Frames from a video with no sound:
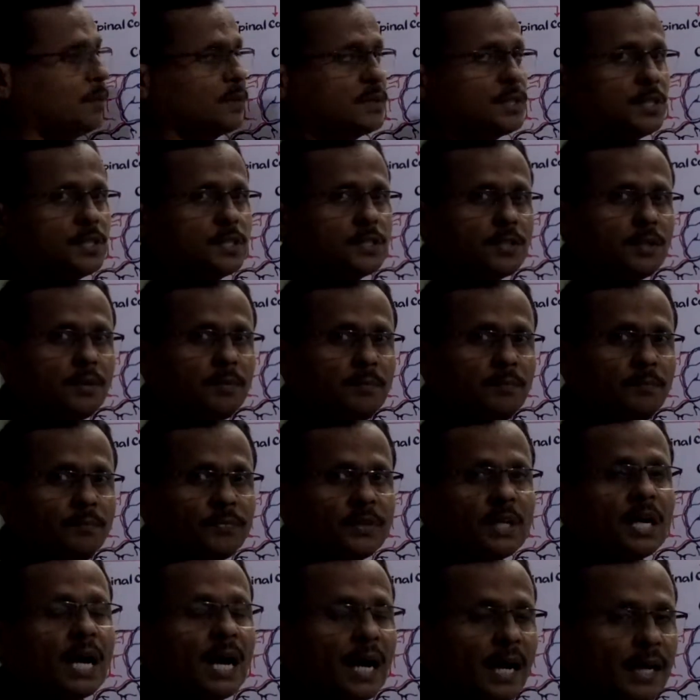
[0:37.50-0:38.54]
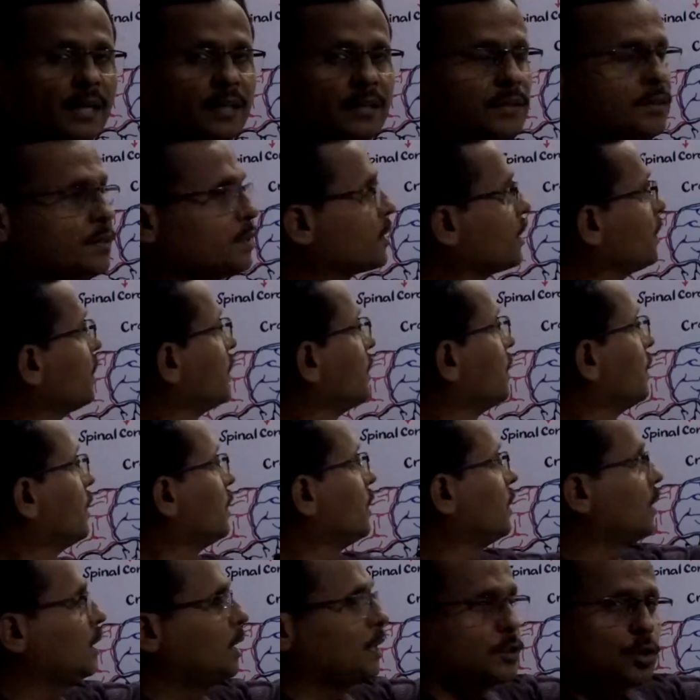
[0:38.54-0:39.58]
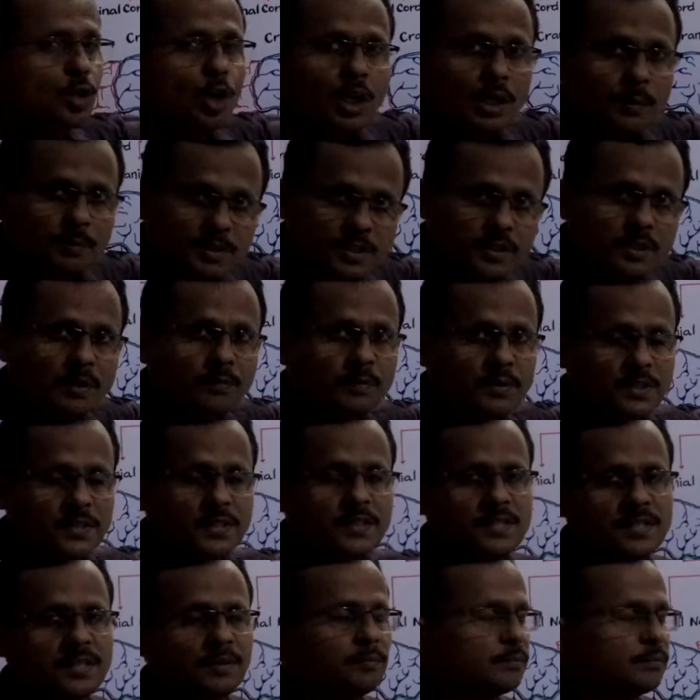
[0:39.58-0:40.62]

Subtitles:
system and autonomous nervous system.